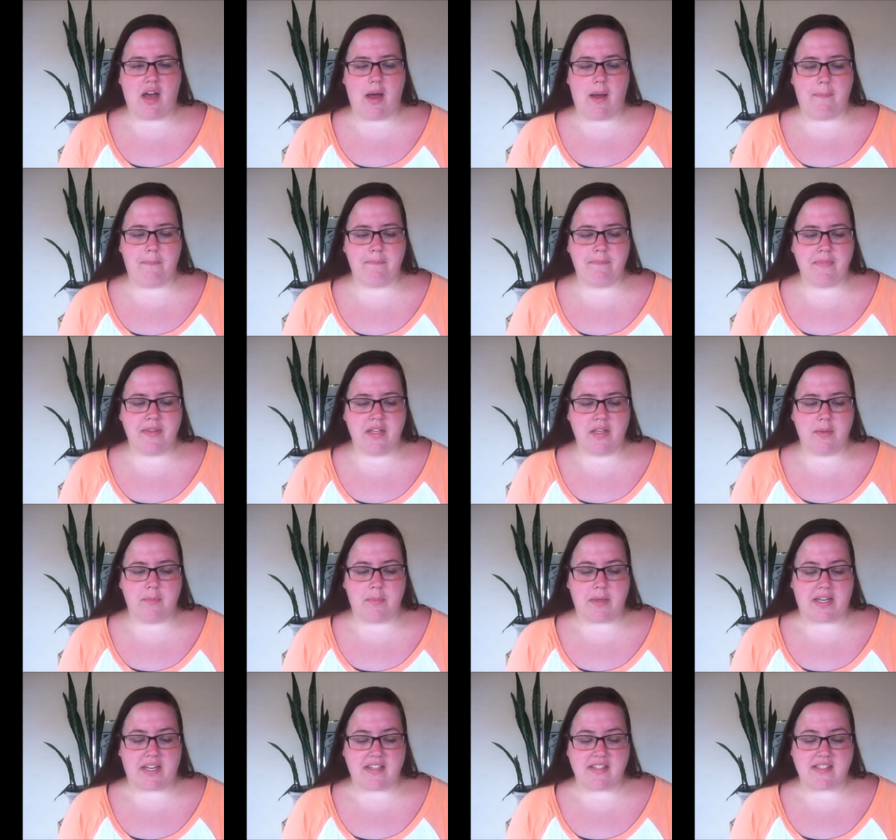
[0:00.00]
Um,
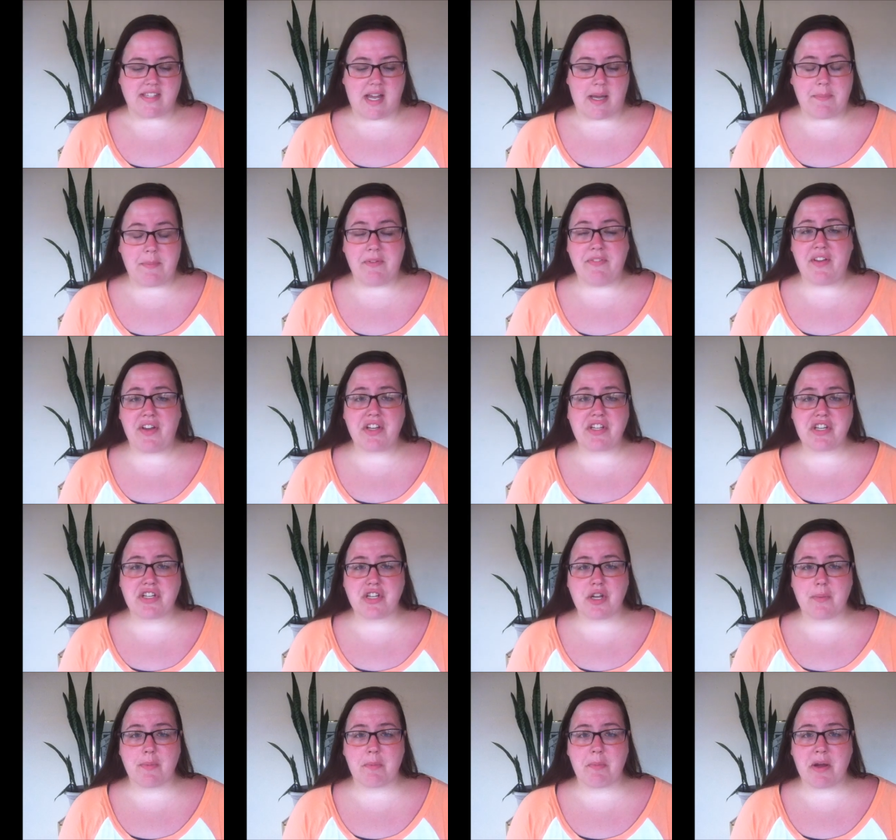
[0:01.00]
because I'm a very
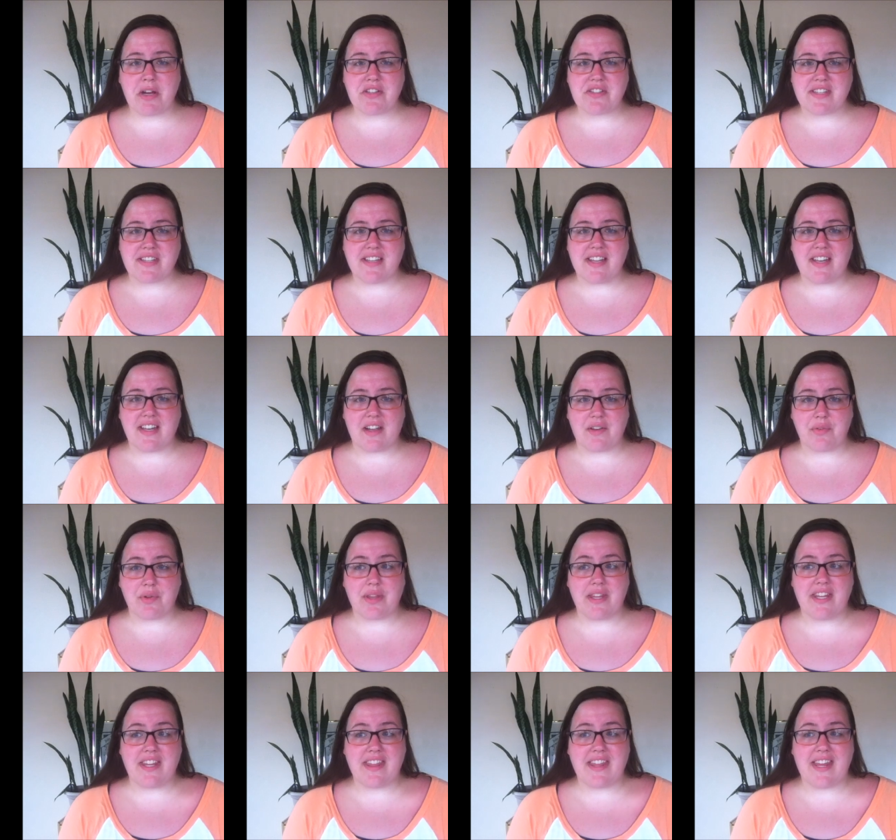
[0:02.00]
determined person and I really